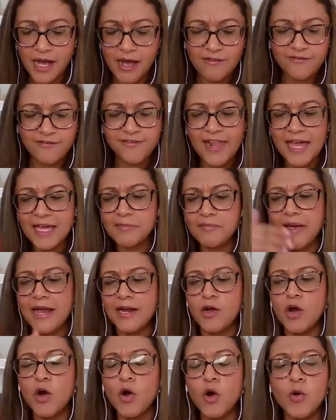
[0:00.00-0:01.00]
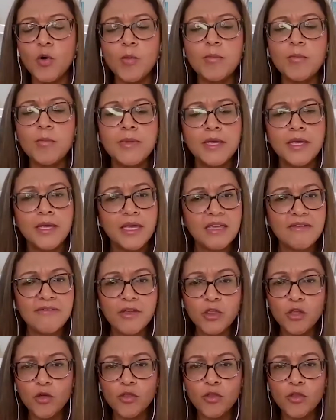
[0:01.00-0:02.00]
flight back home,
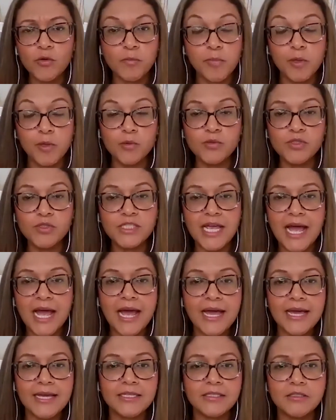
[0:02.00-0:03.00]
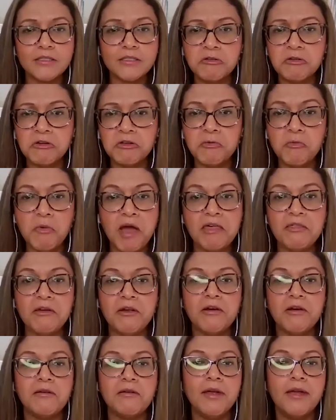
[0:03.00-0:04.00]
even though there were blue skies, good
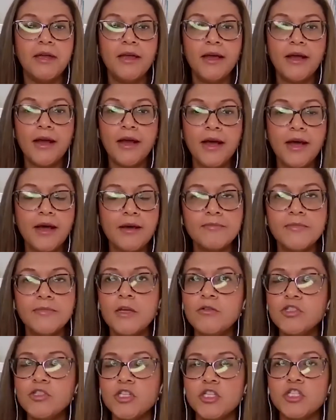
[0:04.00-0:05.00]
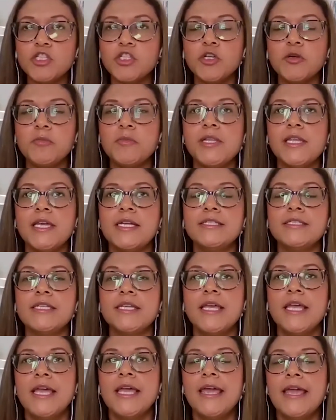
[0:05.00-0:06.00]
weather. It was just turbulent.
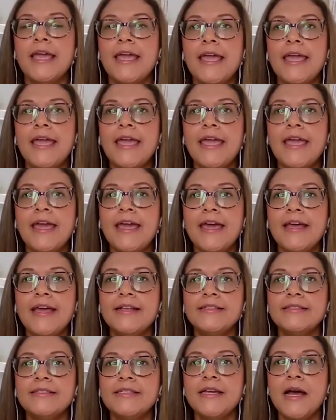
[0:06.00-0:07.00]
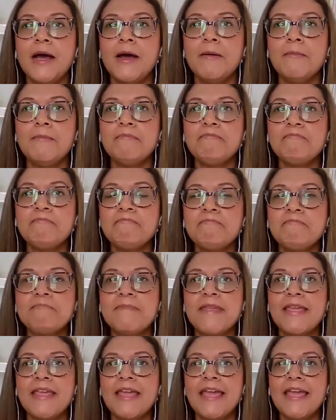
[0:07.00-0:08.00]
And
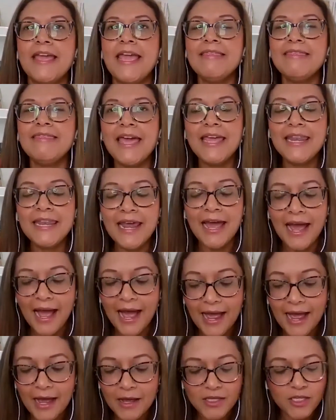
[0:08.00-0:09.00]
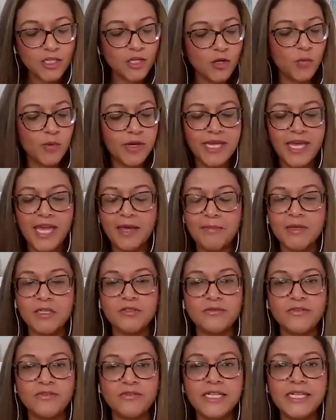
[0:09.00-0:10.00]
then, we came
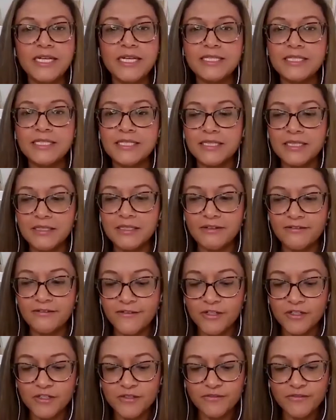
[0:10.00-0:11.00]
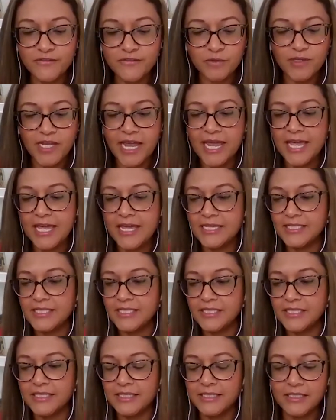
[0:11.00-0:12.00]
into Phoenix the first few
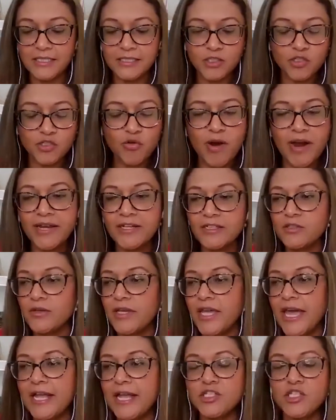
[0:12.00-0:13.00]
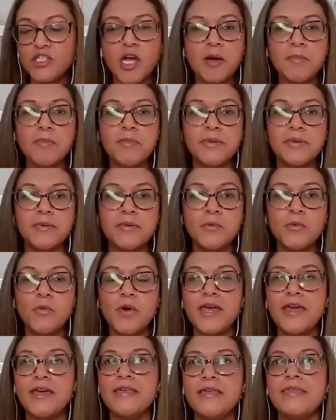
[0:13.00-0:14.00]
days, trying to catch up
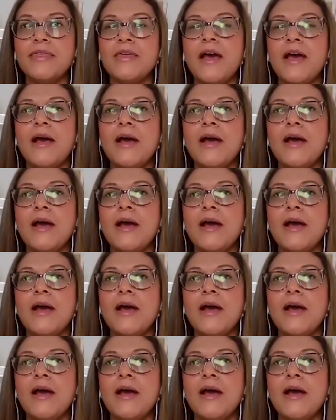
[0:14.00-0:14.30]
with,